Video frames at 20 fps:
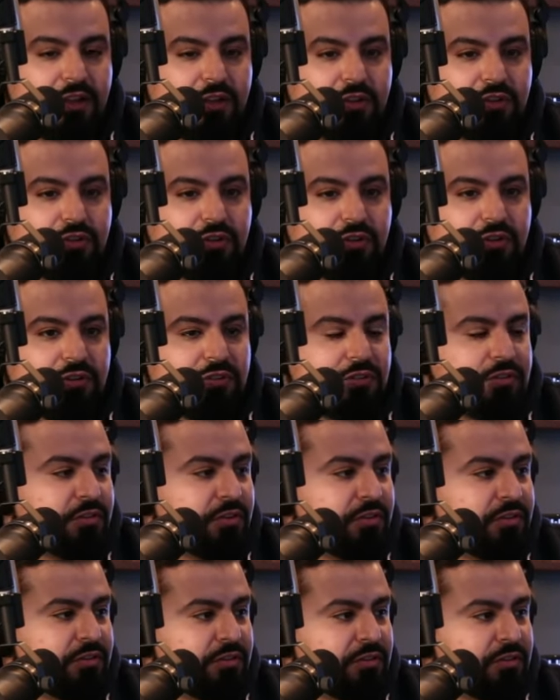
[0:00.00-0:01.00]
You're
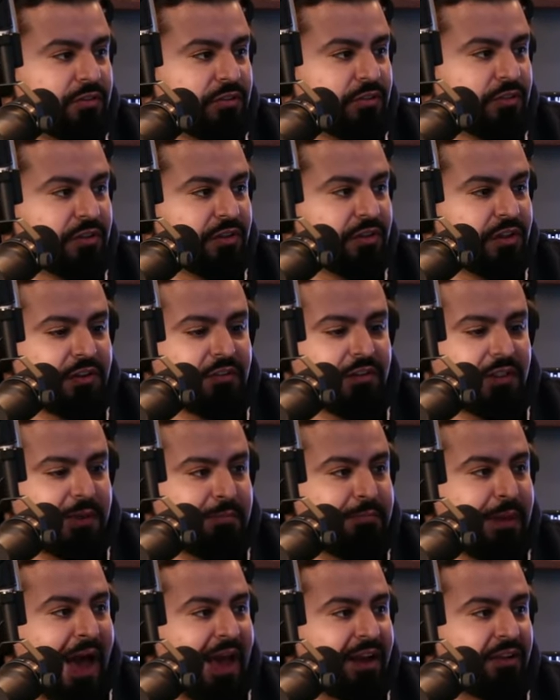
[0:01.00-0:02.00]
you're you're literally
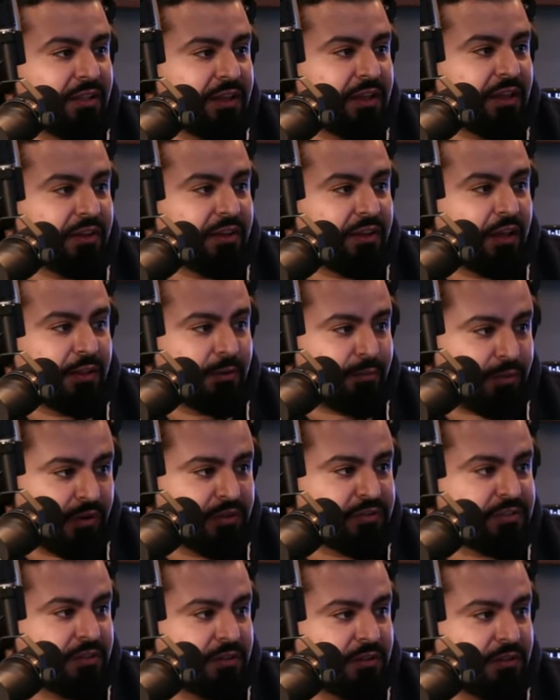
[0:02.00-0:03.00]
battling another
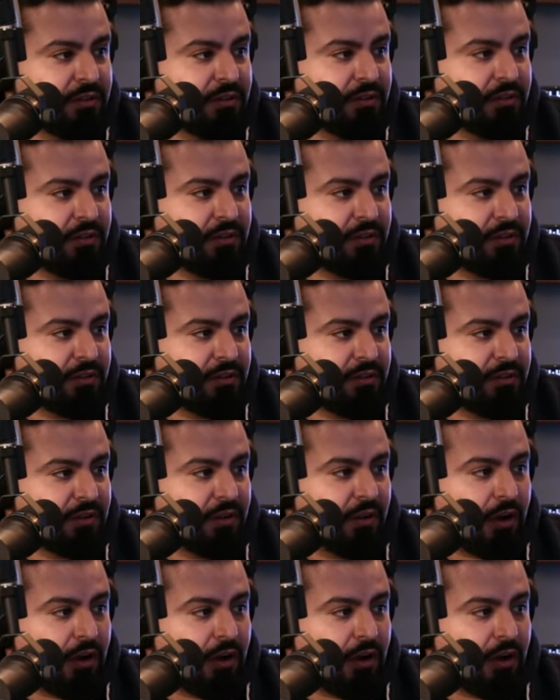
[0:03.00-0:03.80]
person mm-hmm.